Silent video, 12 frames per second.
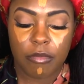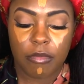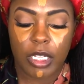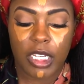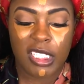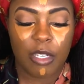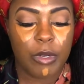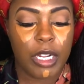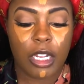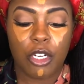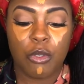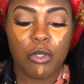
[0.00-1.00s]
Like I said, we're not
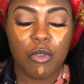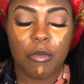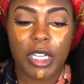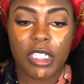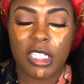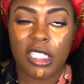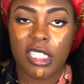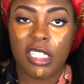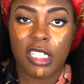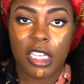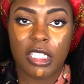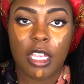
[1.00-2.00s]
gonna do too much because this
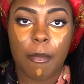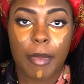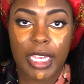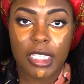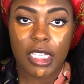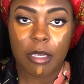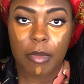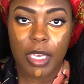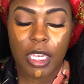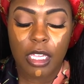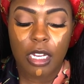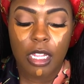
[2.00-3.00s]
is a basic
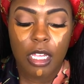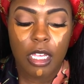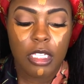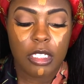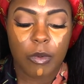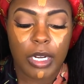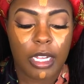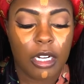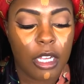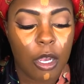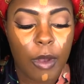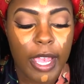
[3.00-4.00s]
beat, so we're not gonna
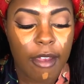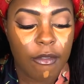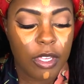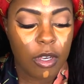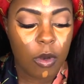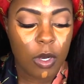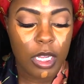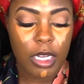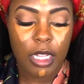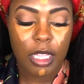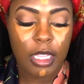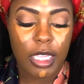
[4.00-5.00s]
go heavy on
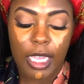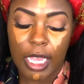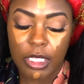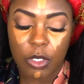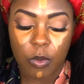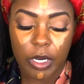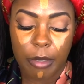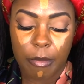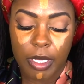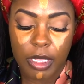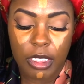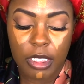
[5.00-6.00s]
the contouring,
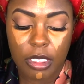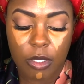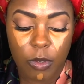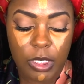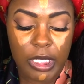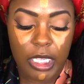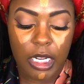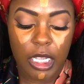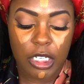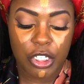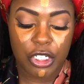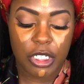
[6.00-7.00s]
but this is going to get
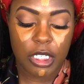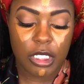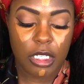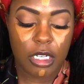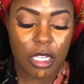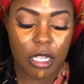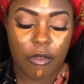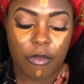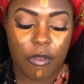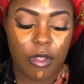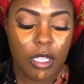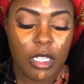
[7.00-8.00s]
us just enough
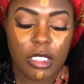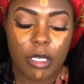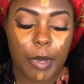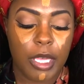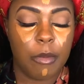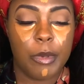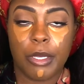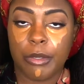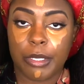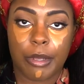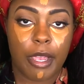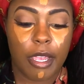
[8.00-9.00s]
to pay the bills,
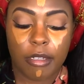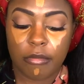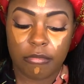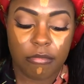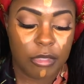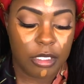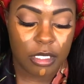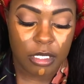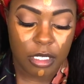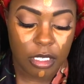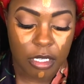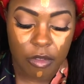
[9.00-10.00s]
okay? Just
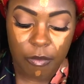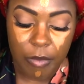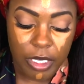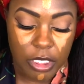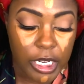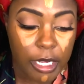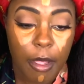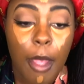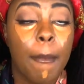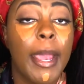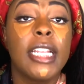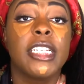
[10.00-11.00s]
enough,
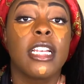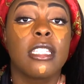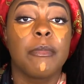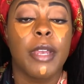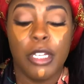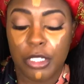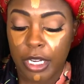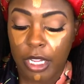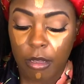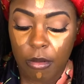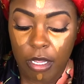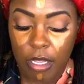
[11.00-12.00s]
paycheck to paycheck,
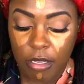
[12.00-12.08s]
okay?